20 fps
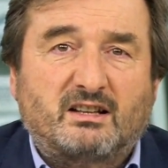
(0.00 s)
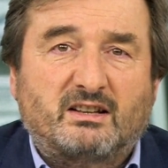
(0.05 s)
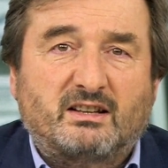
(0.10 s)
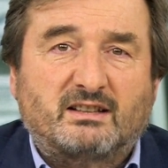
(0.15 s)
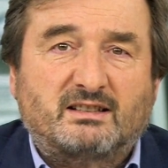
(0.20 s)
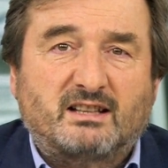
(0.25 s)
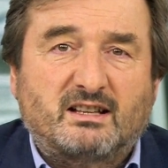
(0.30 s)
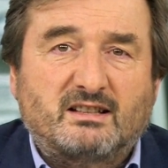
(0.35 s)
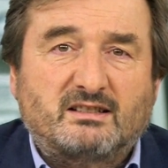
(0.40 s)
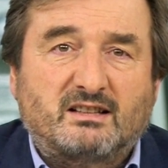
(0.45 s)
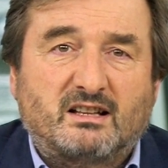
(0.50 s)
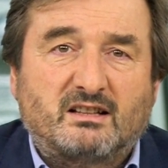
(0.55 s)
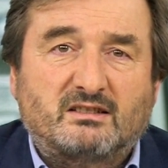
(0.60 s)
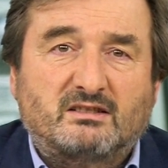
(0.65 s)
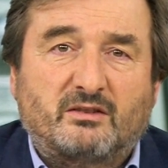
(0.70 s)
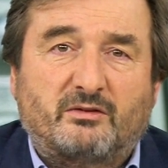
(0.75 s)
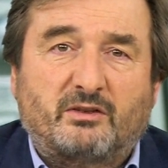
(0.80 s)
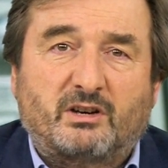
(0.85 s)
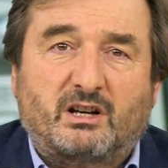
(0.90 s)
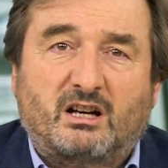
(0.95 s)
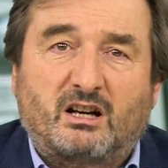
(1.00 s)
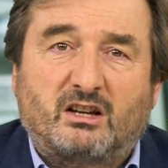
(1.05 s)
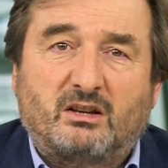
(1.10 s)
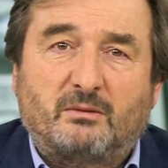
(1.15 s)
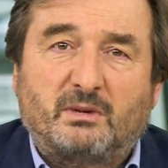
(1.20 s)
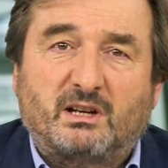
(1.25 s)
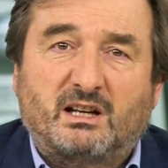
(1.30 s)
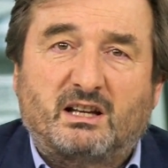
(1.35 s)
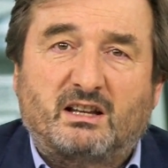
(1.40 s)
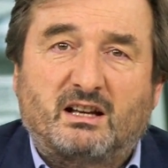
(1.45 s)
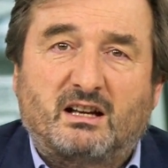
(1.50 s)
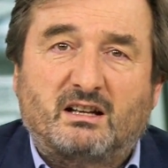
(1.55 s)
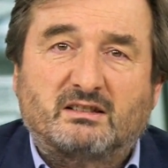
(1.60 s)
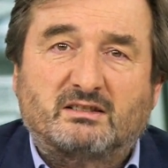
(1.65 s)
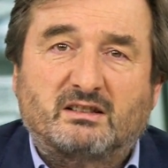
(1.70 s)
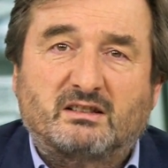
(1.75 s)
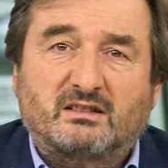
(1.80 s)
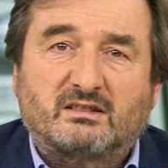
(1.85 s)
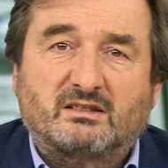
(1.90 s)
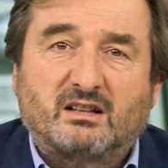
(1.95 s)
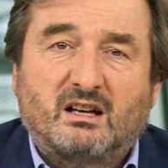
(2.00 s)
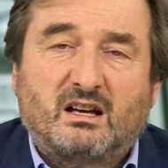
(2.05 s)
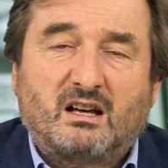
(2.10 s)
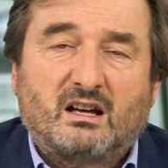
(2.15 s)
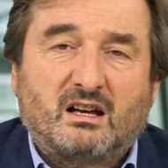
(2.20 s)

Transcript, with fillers: and assistance of economic analysis